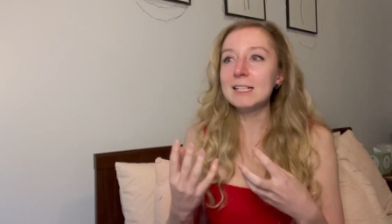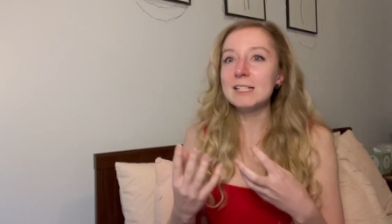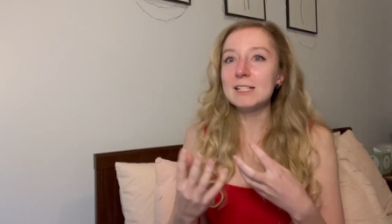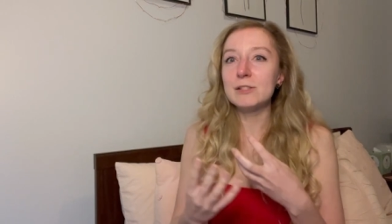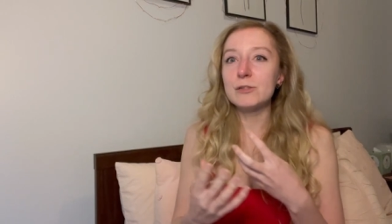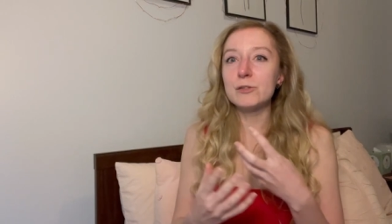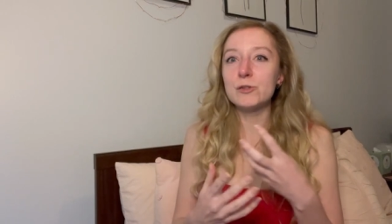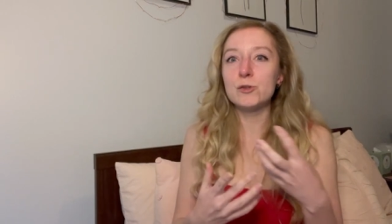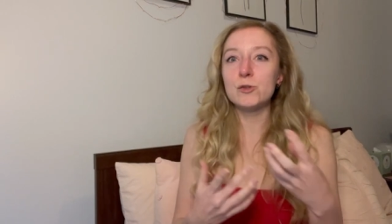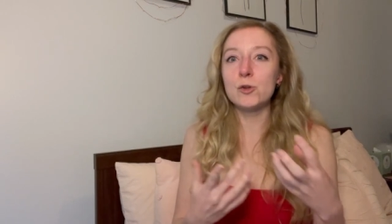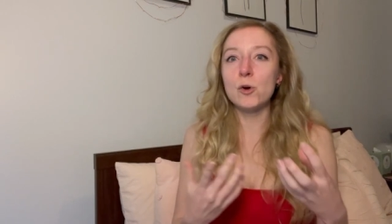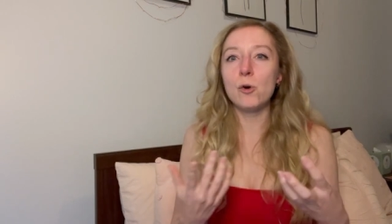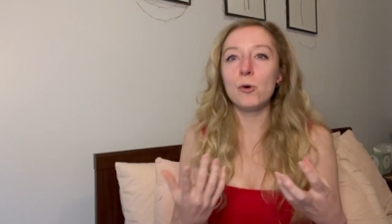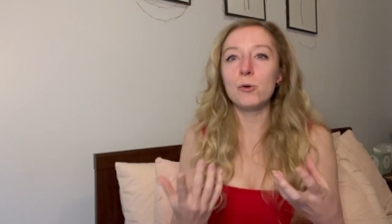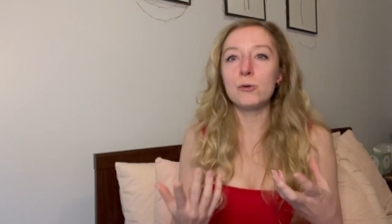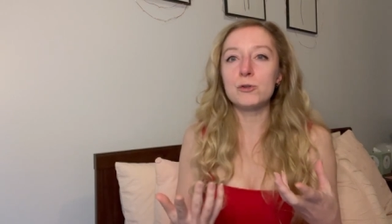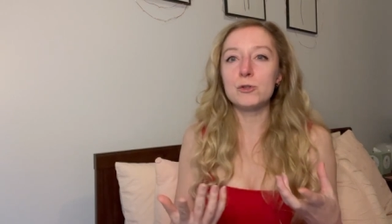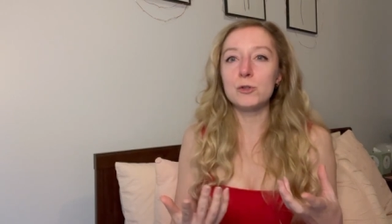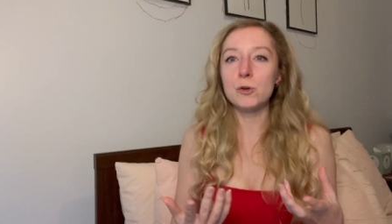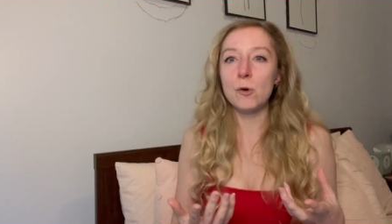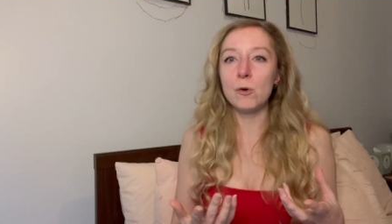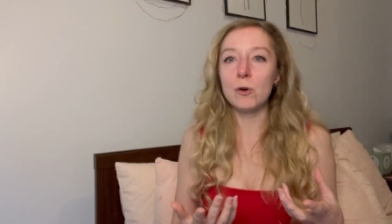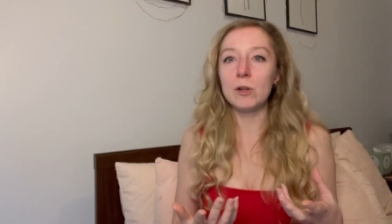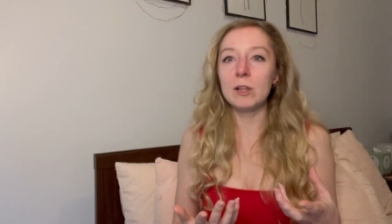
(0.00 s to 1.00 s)
is so
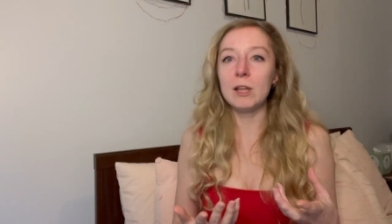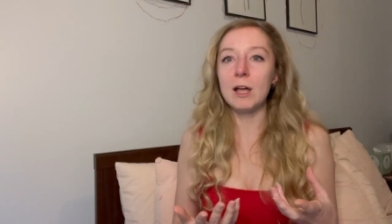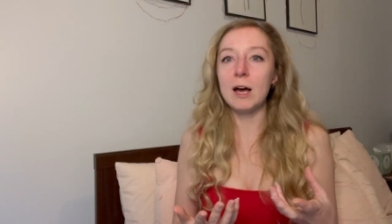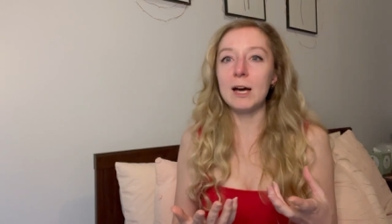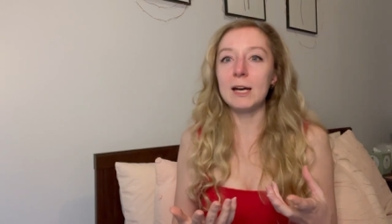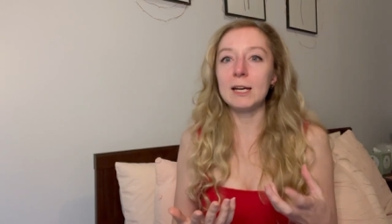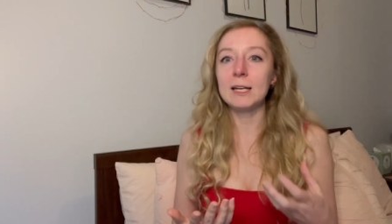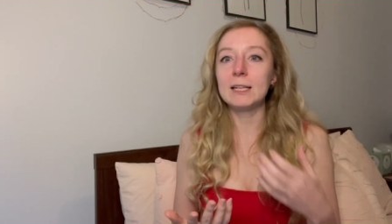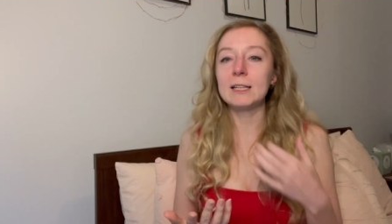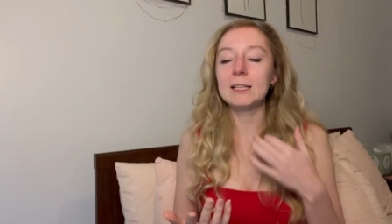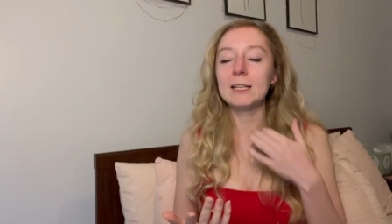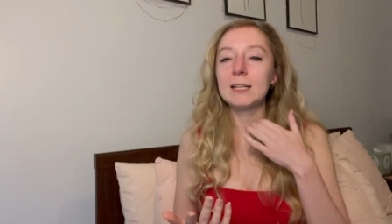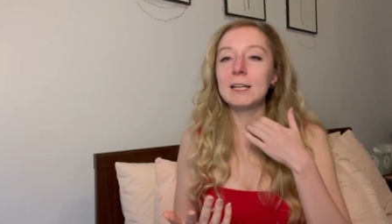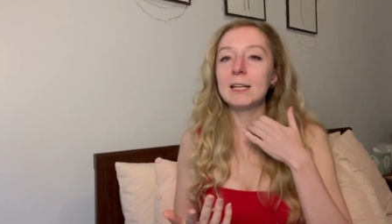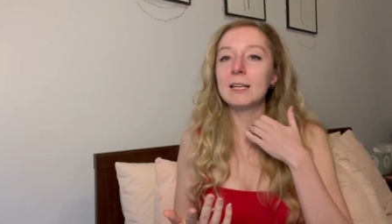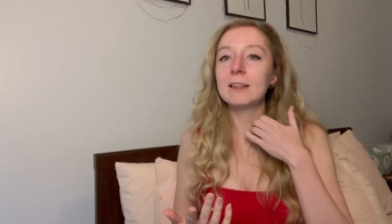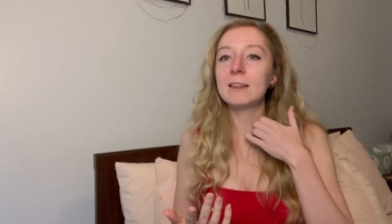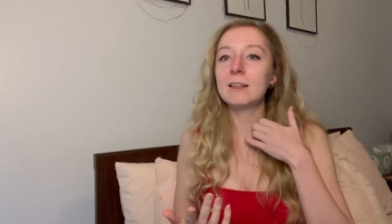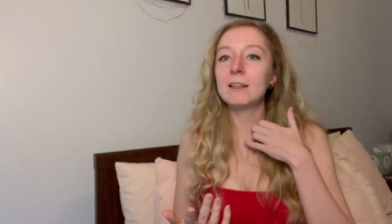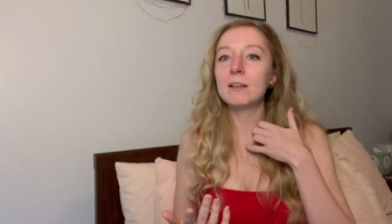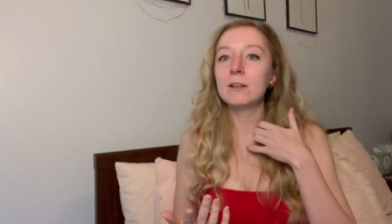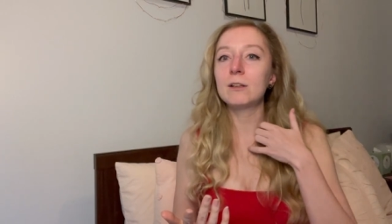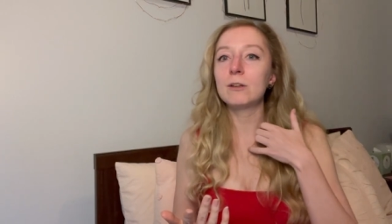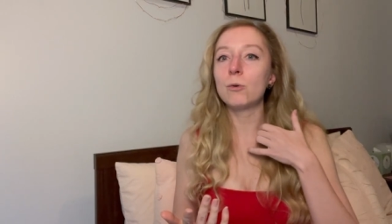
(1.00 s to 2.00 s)
so aligned and i
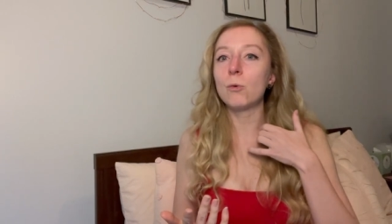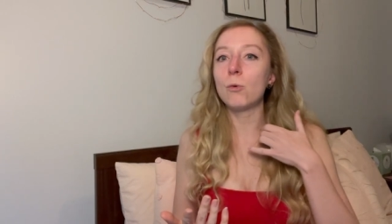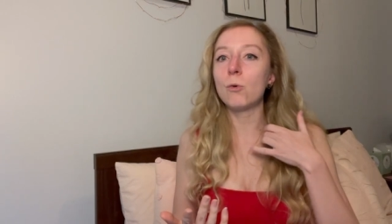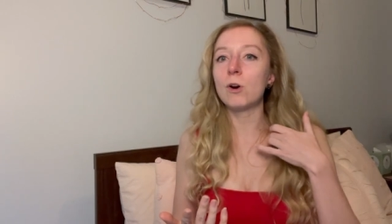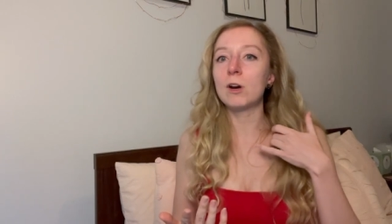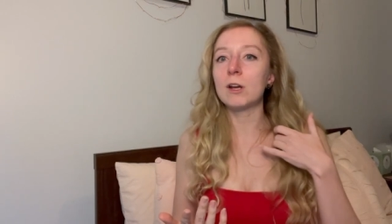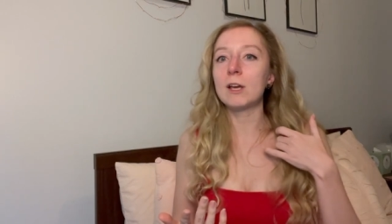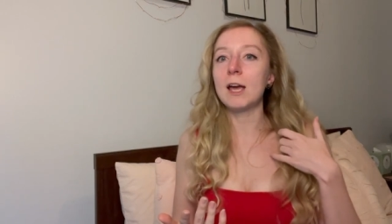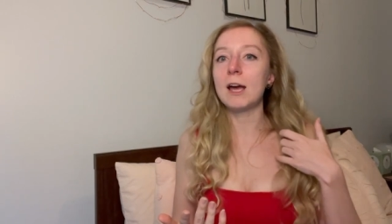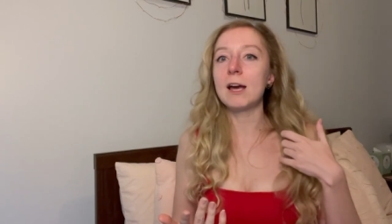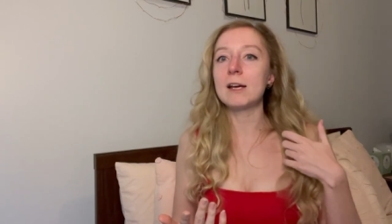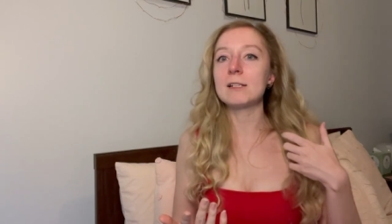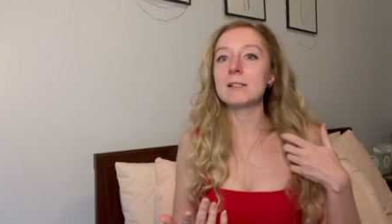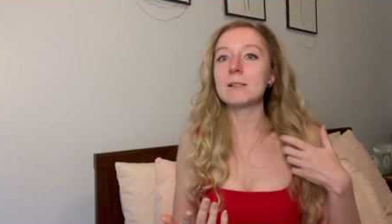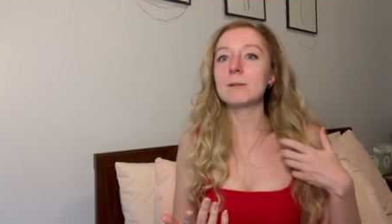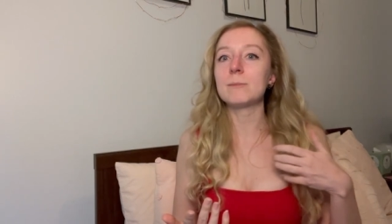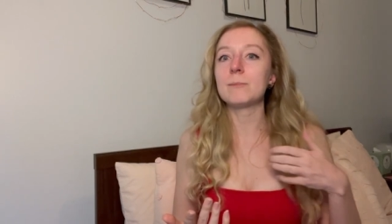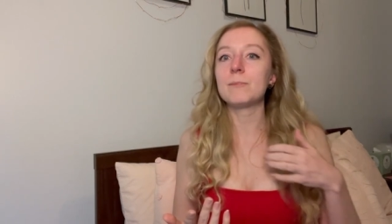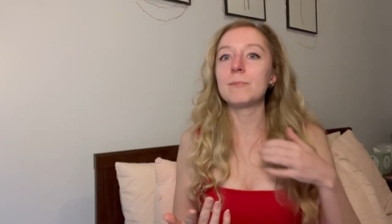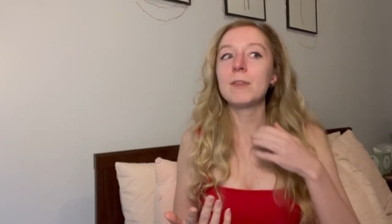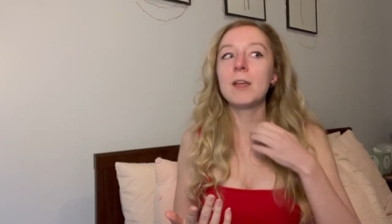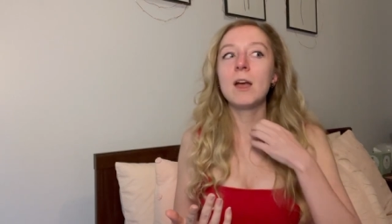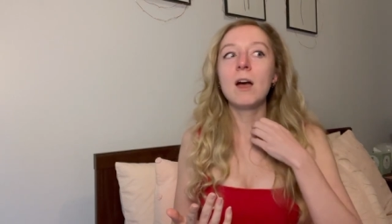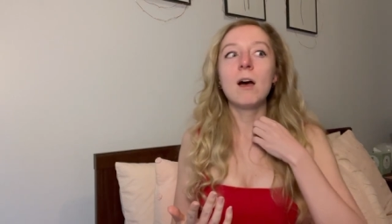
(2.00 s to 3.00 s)
think
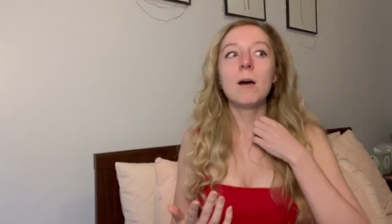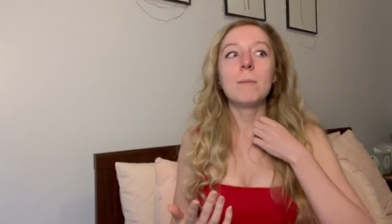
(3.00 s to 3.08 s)
orgasm